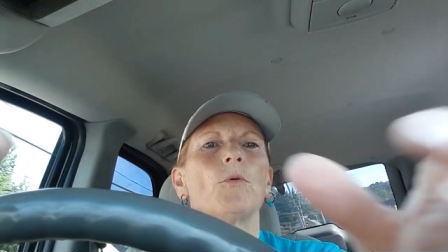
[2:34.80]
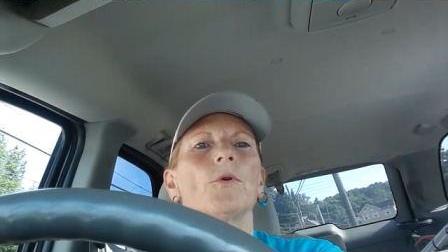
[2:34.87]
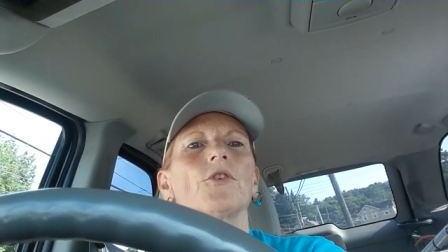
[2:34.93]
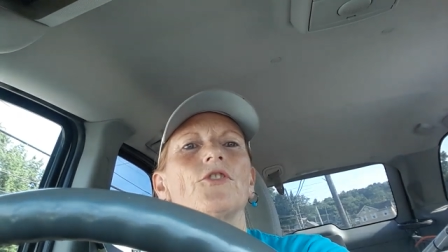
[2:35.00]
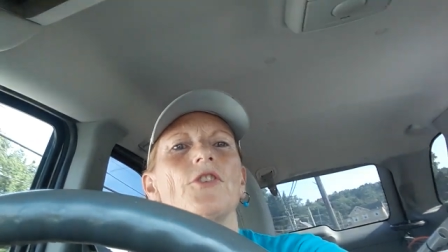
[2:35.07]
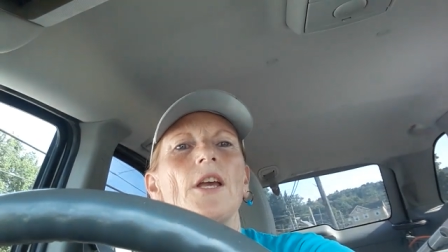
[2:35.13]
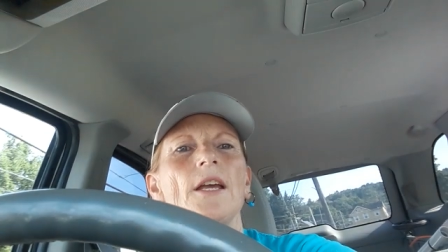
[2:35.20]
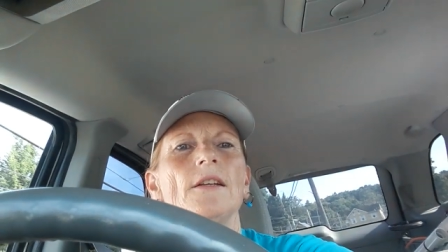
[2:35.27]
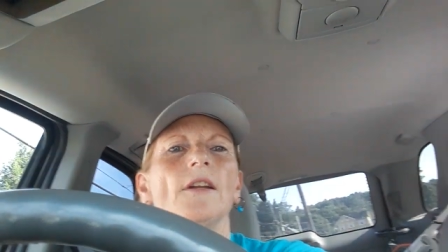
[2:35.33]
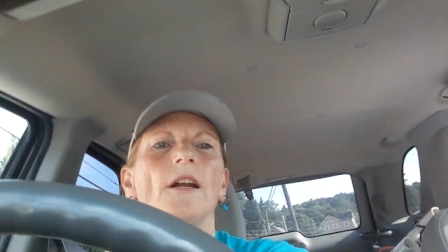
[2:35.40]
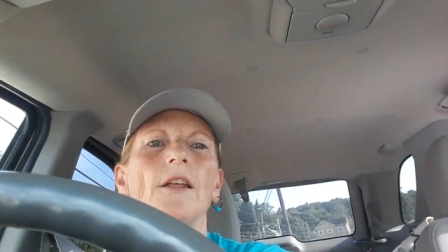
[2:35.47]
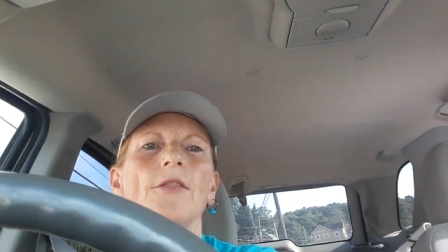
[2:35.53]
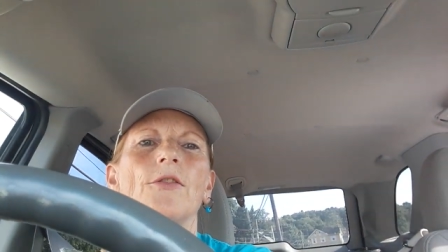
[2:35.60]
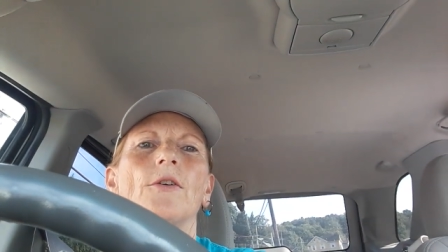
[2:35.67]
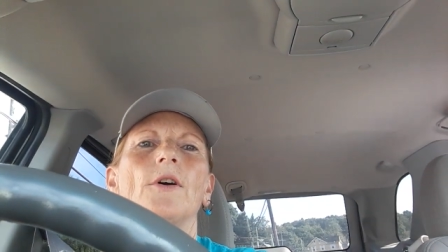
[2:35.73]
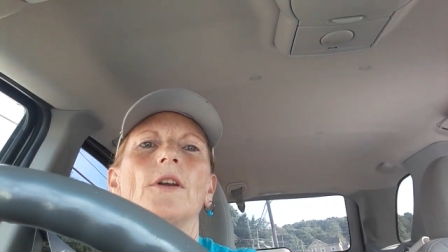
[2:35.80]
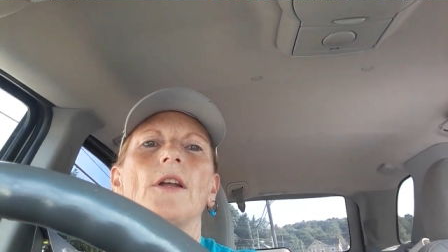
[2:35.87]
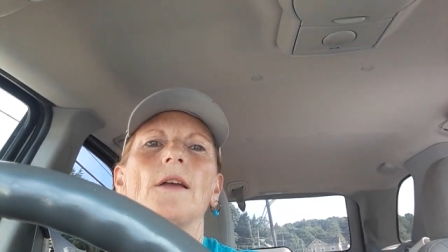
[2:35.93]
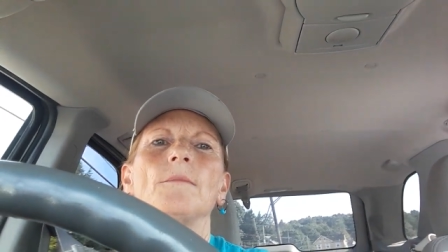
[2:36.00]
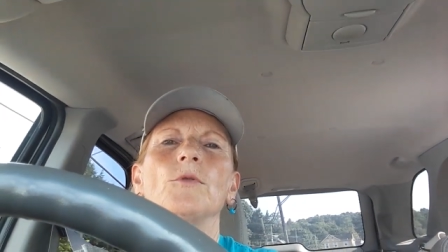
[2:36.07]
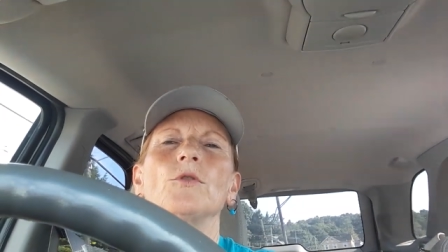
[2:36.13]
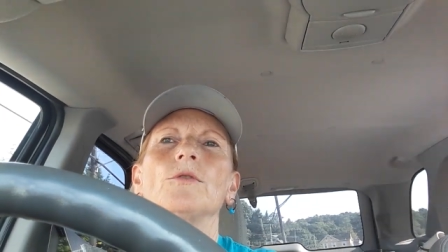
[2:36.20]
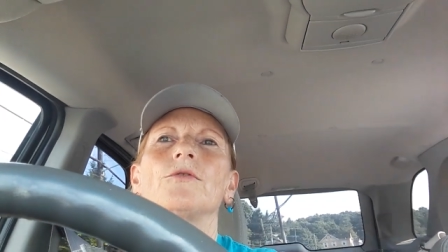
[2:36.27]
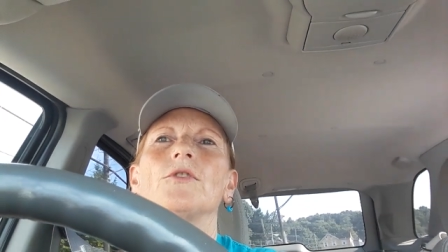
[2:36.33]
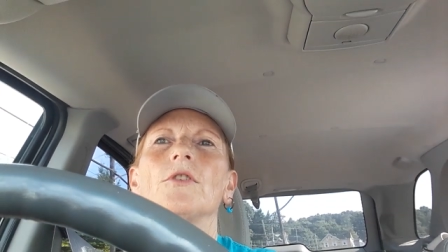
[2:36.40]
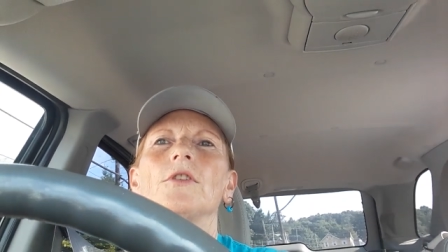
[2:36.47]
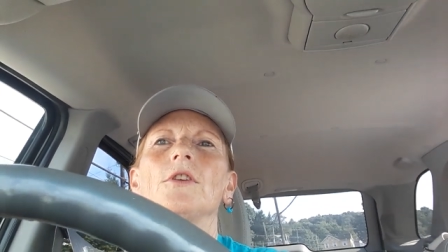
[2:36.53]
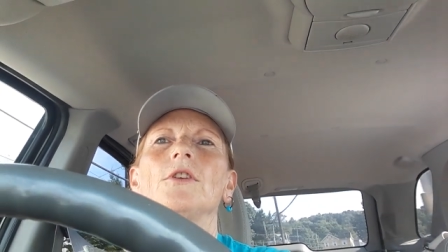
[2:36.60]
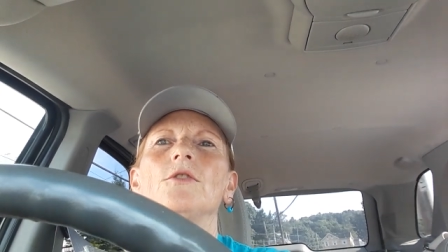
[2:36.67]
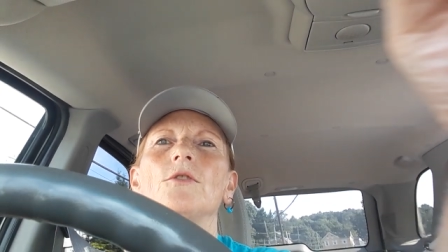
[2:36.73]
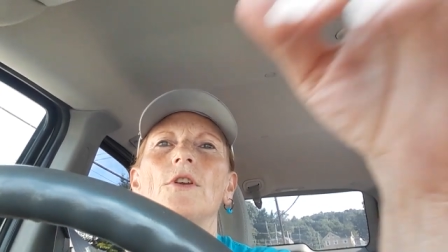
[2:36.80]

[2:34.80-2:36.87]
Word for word: were saying that I thought I moved to the